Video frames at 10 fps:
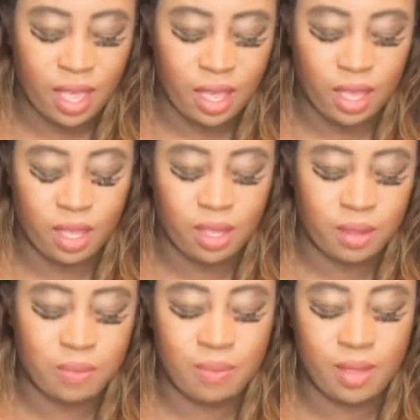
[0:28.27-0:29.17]

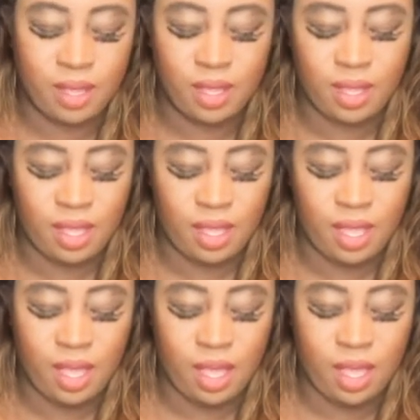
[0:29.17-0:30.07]
I
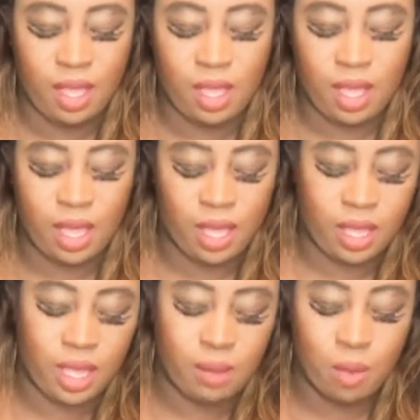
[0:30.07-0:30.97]

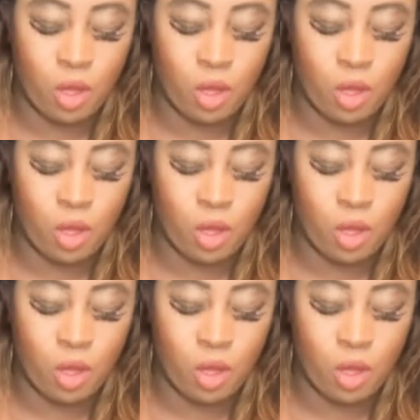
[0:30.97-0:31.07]
am